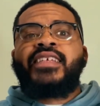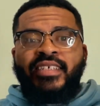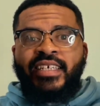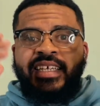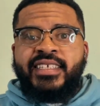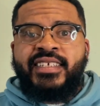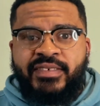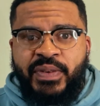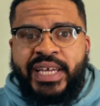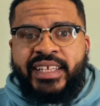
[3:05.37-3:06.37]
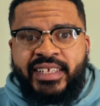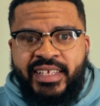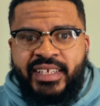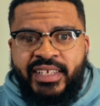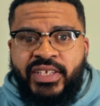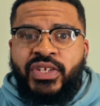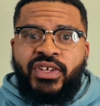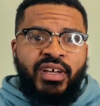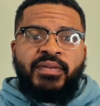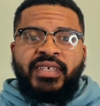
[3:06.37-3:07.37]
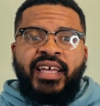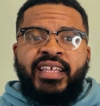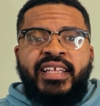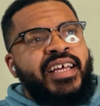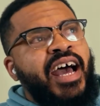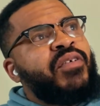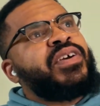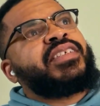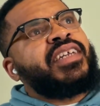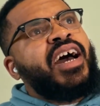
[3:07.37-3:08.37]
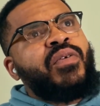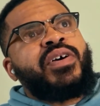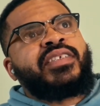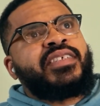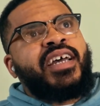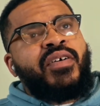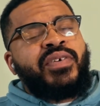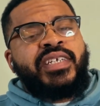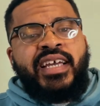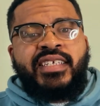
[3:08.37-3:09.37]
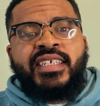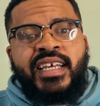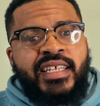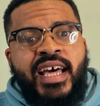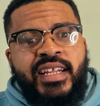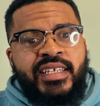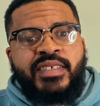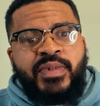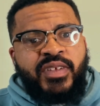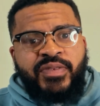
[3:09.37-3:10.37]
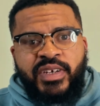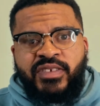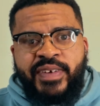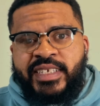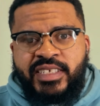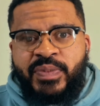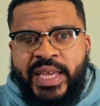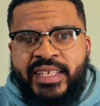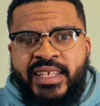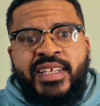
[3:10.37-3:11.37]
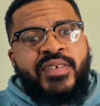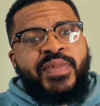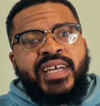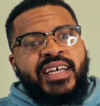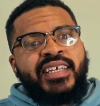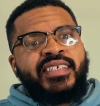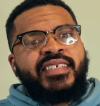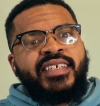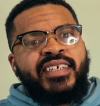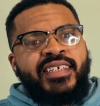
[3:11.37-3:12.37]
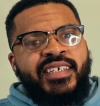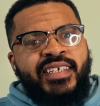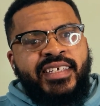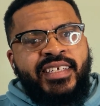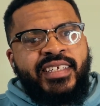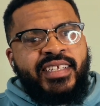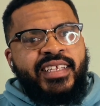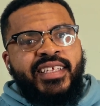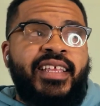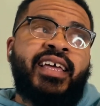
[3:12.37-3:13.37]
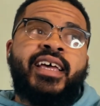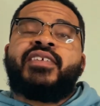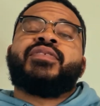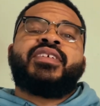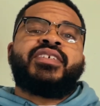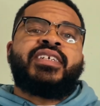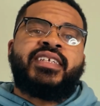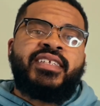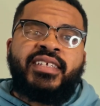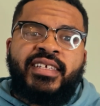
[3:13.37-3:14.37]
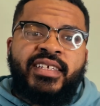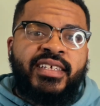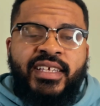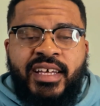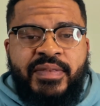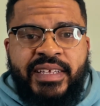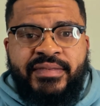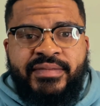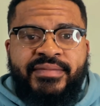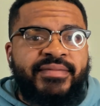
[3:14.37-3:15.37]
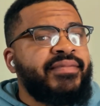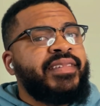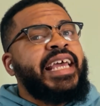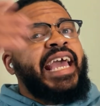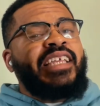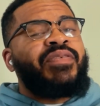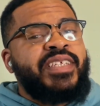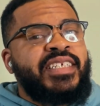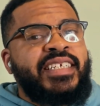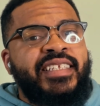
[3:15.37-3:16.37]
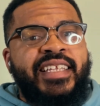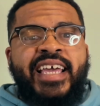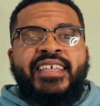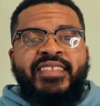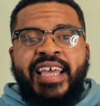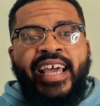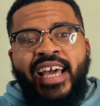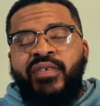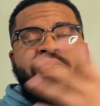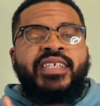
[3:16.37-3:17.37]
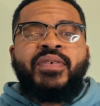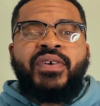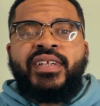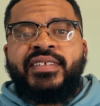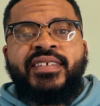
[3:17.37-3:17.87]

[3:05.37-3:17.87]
shit went. You know what I'm saying? I wish I could see a lot of these motherfuckers' faces, man, because they asked for this shit. You know what I mean? They asked for this shit. They got what they wanted,